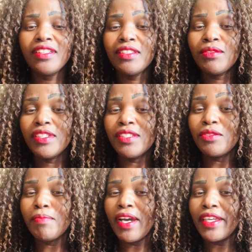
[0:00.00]
you need to
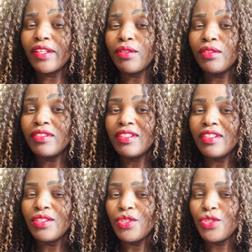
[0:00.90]
buy coke,
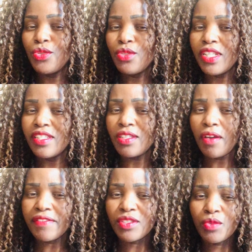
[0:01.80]
you need
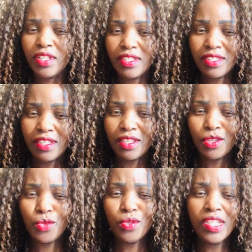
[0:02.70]
soft drinks,
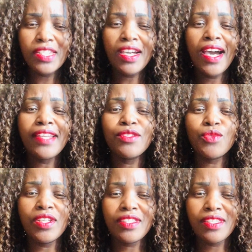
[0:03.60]
you need hard
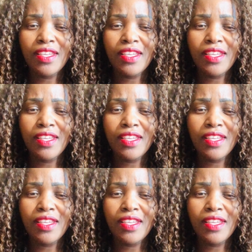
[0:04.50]
drinks,